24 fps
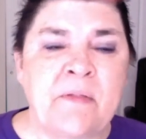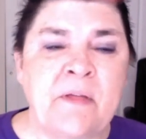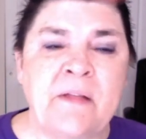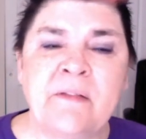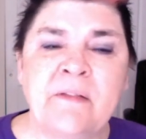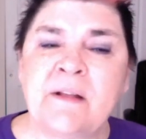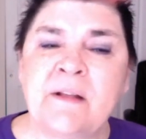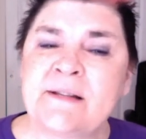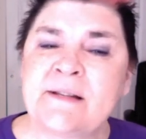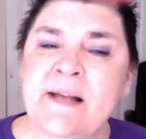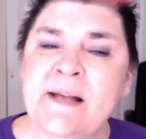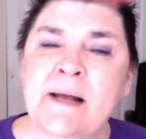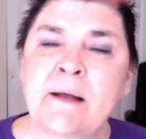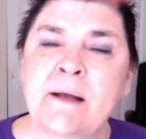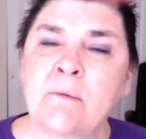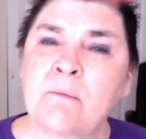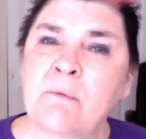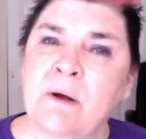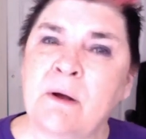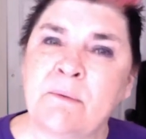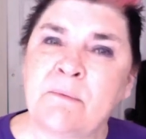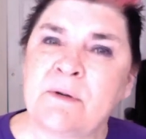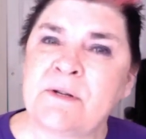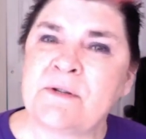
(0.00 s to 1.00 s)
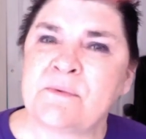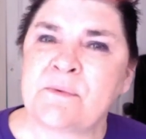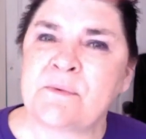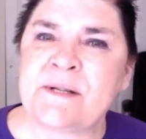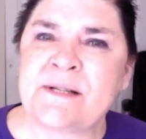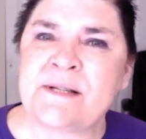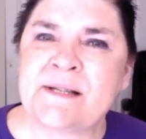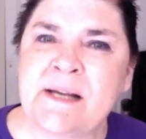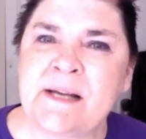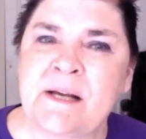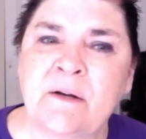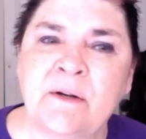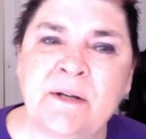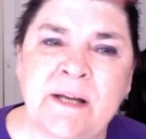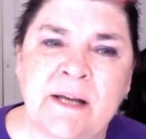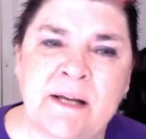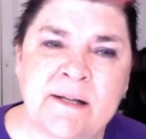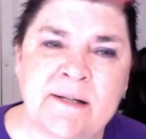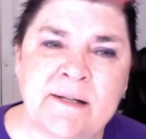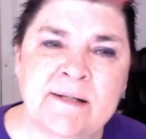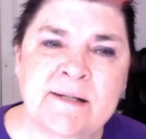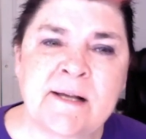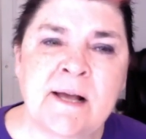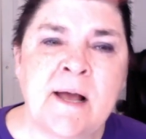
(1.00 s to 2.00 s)
then the second one was
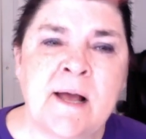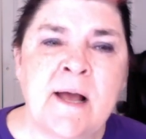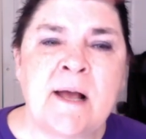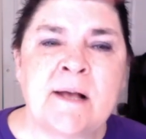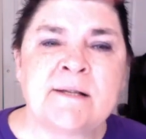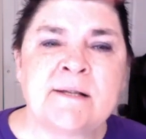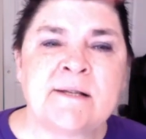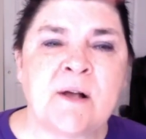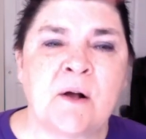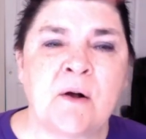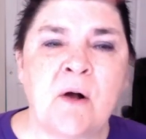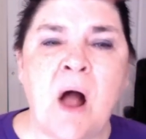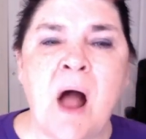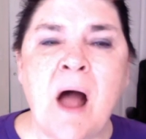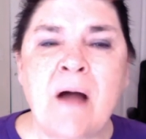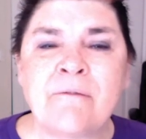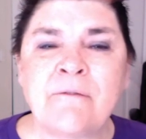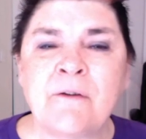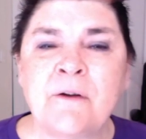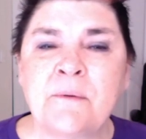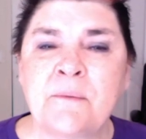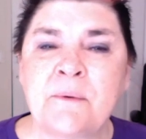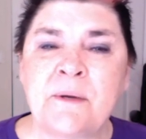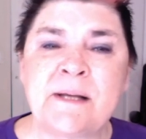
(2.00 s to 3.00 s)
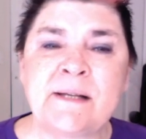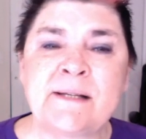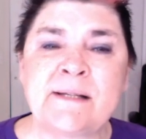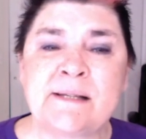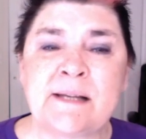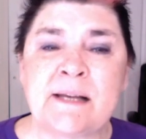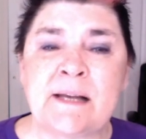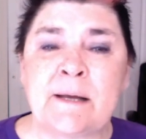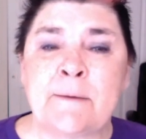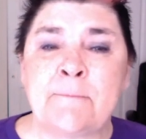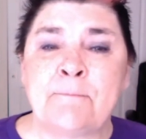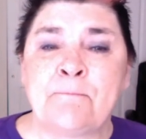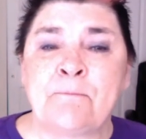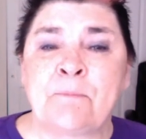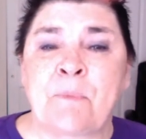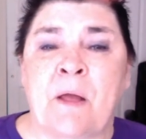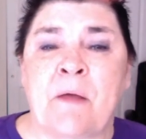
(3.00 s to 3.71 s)
resilience so often we see